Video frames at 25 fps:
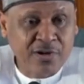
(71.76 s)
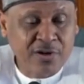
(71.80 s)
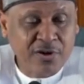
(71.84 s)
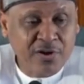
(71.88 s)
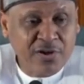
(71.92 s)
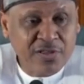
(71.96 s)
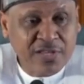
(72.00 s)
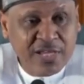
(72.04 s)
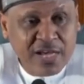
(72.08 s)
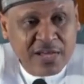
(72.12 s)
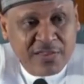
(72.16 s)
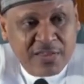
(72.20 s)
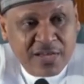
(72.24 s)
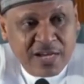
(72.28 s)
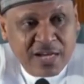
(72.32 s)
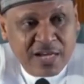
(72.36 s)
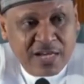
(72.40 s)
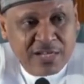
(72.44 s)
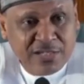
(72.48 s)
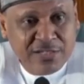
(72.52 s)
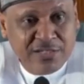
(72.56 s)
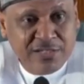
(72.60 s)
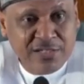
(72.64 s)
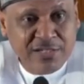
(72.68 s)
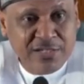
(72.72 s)
on the other
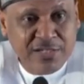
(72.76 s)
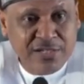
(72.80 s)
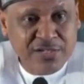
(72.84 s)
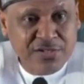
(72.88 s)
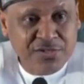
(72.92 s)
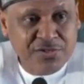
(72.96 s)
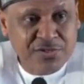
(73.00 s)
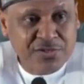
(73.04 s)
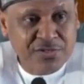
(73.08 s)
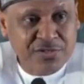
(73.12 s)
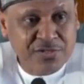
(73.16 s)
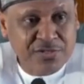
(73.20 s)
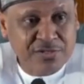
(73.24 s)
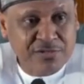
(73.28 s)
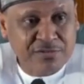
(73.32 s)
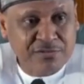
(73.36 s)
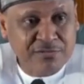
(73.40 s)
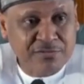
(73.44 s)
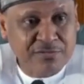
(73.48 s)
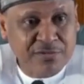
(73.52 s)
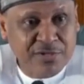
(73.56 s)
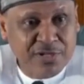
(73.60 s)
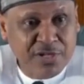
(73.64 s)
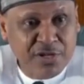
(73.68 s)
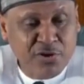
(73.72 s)
hand,
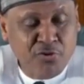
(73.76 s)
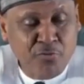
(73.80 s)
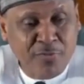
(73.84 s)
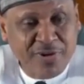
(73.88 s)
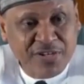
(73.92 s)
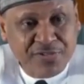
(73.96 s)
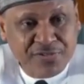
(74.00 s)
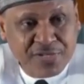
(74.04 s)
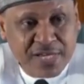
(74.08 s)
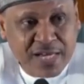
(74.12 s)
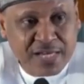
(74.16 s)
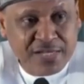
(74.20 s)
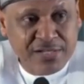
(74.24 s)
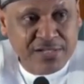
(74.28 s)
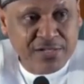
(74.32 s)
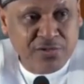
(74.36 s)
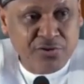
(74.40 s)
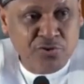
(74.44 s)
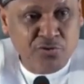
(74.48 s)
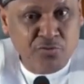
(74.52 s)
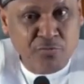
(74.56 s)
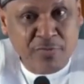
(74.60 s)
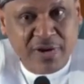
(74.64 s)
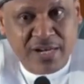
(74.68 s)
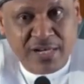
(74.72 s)
the human side, the
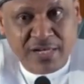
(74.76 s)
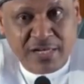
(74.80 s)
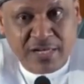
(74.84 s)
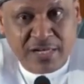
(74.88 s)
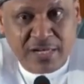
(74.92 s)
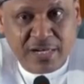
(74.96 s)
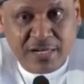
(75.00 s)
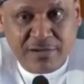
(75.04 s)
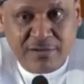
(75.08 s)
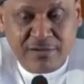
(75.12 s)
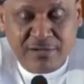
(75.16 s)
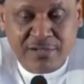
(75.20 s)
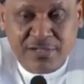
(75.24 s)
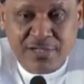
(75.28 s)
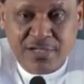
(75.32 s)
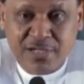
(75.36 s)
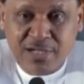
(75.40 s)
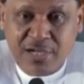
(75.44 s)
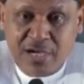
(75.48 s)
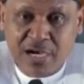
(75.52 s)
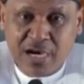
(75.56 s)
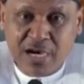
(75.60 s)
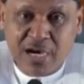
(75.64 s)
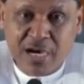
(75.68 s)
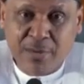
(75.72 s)
human
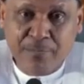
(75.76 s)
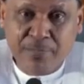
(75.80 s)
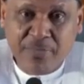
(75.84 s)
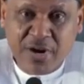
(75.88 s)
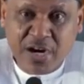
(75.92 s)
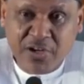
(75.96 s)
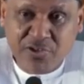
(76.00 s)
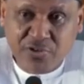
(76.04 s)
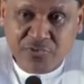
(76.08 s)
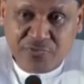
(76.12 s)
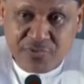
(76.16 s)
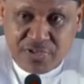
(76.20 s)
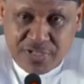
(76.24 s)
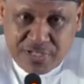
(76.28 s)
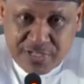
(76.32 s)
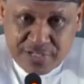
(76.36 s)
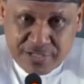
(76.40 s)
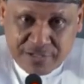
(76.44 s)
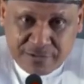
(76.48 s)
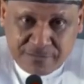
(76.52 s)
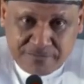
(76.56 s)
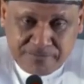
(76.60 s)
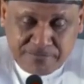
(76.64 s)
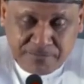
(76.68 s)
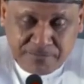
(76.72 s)
part of it,